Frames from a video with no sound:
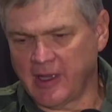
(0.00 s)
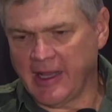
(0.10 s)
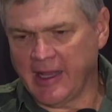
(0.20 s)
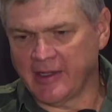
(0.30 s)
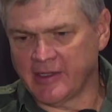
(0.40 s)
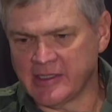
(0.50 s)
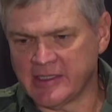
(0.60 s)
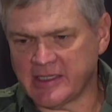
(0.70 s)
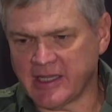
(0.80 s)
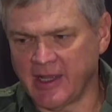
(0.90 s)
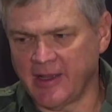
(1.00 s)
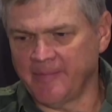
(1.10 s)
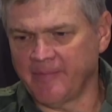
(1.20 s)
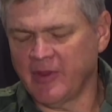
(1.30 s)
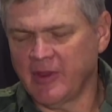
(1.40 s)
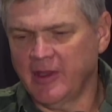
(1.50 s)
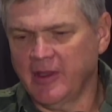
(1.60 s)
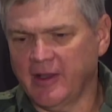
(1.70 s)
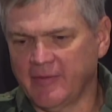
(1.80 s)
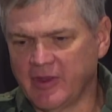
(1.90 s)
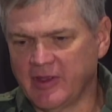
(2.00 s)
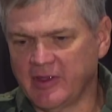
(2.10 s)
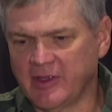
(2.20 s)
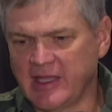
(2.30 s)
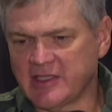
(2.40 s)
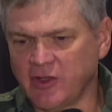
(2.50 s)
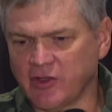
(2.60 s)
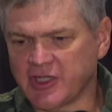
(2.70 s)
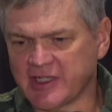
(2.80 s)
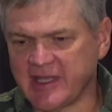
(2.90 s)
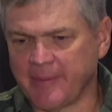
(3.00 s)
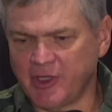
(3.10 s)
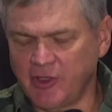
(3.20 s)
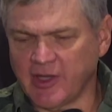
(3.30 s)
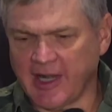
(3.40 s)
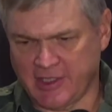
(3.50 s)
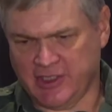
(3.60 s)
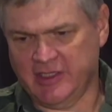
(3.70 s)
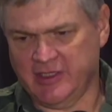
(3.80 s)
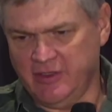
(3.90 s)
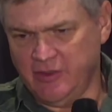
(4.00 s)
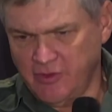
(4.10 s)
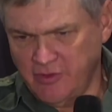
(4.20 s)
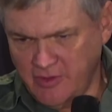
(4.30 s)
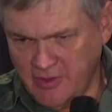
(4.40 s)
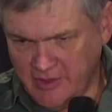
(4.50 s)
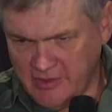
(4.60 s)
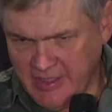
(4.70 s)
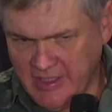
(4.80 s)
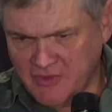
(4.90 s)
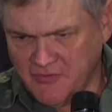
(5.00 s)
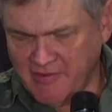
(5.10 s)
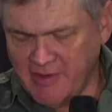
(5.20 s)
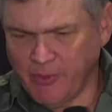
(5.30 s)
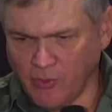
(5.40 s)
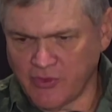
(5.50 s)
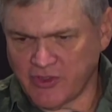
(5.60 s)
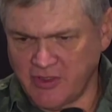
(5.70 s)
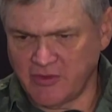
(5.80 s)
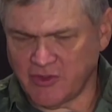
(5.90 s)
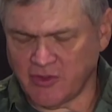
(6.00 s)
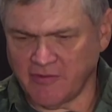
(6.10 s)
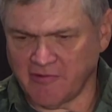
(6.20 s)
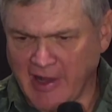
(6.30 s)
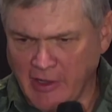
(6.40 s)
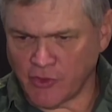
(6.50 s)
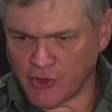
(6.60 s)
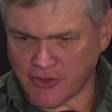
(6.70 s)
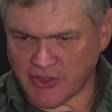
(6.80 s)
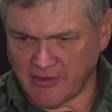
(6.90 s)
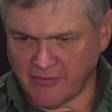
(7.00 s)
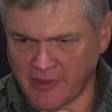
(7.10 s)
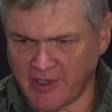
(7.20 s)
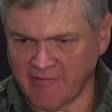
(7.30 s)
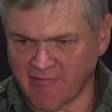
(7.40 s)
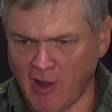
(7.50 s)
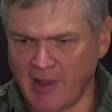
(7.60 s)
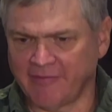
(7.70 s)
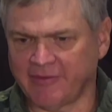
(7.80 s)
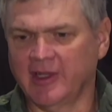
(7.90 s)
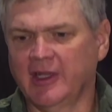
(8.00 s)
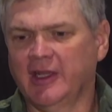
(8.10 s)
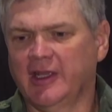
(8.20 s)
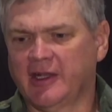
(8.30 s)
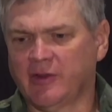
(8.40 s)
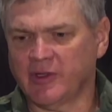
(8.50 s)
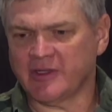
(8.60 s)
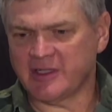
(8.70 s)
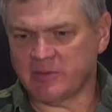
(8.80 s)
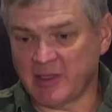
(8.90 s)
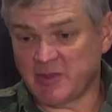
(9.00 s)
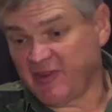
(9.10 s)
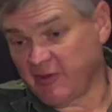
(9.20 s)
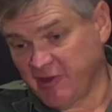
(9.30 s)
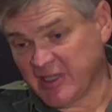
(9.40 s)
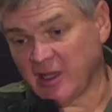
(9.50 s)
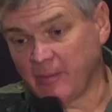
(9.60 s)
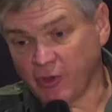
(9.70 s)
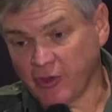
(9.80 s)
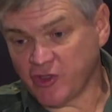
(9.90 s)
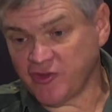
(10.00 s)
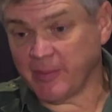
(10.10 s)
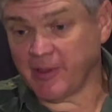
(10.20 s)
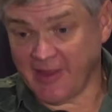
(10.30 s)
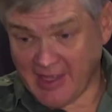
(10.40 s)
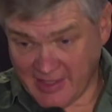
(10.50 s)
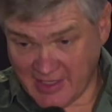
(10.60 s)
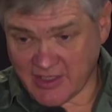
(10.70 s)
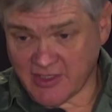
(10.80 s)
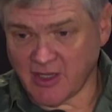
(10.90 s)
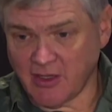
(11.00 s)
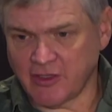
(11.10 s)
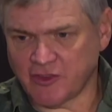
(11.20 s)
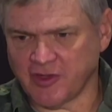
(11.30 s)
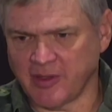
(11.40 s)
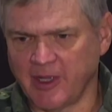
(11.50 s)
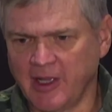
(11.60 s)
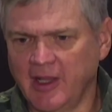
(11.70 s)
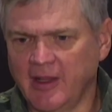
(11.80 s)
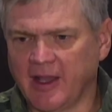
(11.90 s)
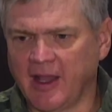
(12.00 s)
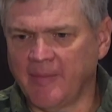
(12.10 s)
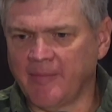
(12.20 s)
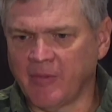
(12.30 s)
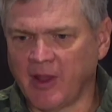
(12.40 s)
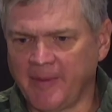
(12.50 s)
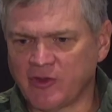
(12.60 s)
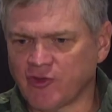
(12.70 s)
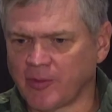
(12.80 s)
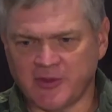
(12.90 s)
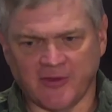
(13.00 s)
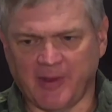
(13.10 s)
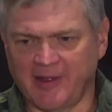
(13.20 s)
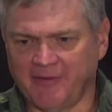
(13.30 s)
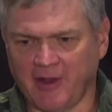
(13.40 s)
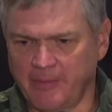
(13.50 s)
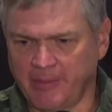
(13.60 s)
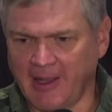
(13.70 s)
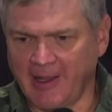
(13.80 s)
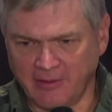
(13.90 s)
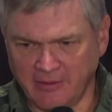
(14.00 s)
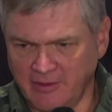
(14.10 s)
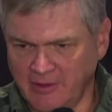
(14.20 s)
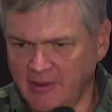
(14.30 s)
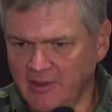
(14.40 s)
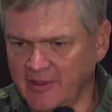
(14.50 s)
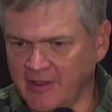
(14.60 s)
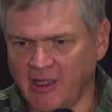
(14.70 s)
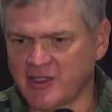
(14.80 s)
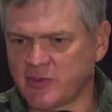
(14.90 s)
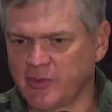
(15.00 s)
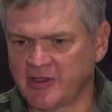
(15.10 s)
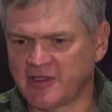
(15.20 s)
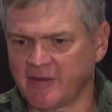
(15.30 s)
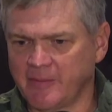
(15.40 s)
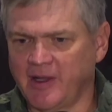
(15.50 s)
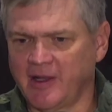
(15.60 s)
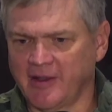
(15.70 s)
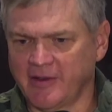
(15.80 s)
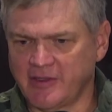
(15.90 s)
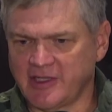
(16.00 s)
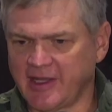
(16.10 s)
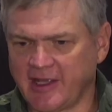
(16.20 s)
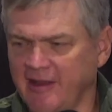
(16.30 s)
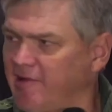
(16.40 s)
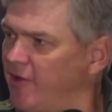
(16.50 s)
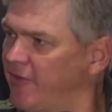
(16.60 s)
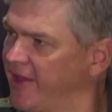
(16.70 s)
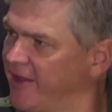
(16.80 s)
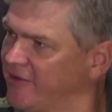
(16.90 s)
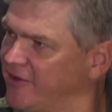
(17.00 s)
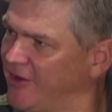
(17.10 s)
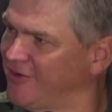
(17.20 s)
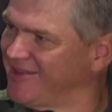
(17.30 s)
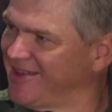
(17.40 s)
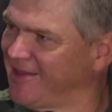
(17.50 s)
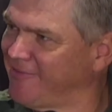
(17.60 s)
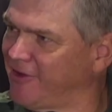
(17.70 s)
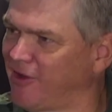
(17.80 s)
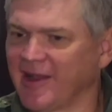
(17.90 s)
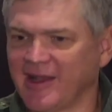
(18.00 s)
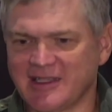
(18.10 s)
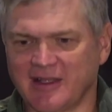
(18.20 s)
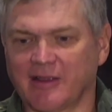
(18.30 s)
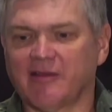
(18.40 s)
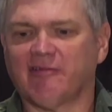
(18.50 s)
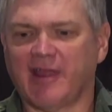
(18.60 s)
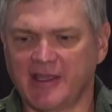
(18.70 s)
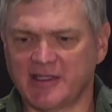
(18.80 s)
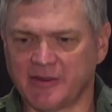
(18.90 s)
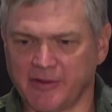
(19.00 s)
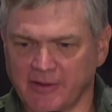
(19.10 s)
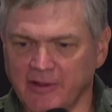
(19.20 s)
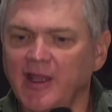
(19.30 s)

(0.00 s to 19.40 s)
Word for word: And um, it's not just that, but you can actually, you, it's very important to sort of ground yourself. When I arrive in a wilderness place, for example, on a trip like that, that's a solo trip. Um, I've been dropped off by float plane. The last words of the pilot, you take care out there, you know, and yeah. then they fly and it's like, great, he's gone.